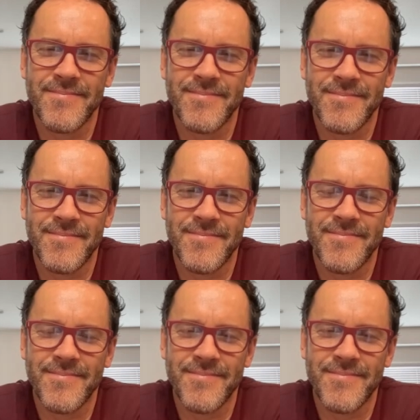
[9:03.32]

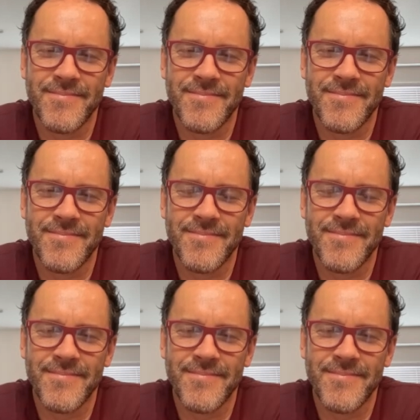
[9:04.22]

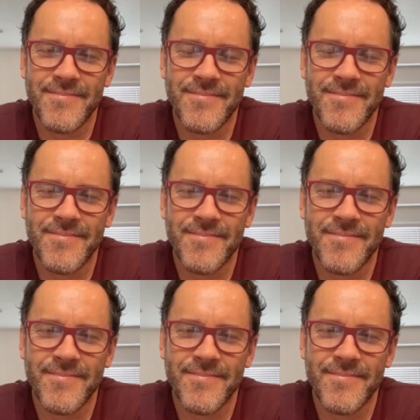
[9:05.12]

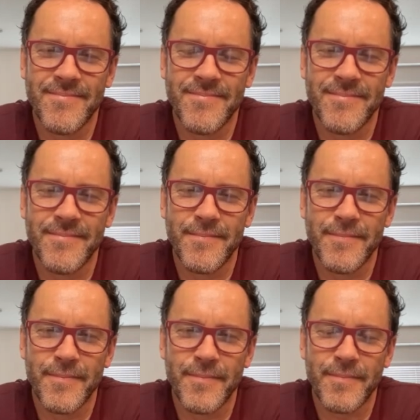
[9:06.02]

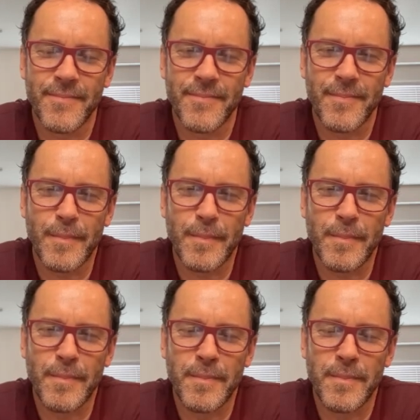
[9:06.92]

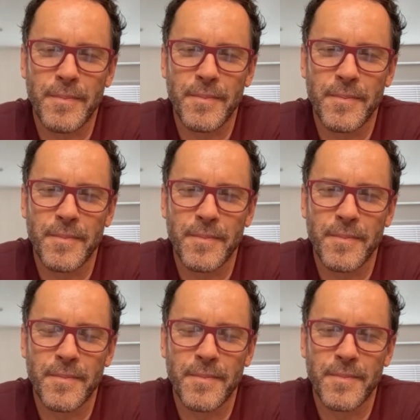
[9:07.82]

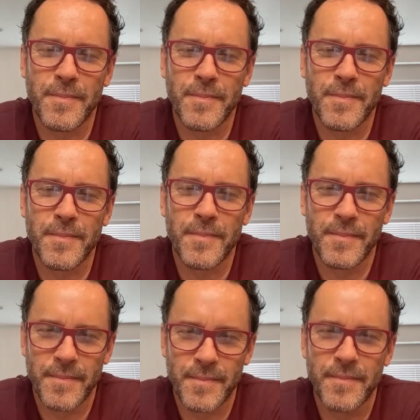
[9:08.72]

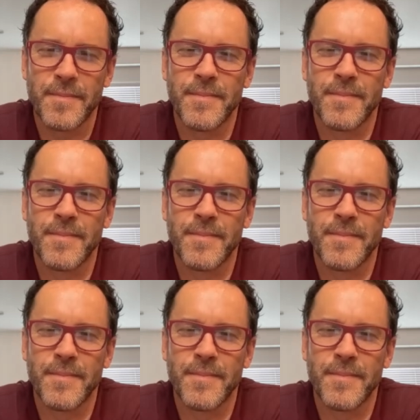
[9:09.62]
This person isn't speaking.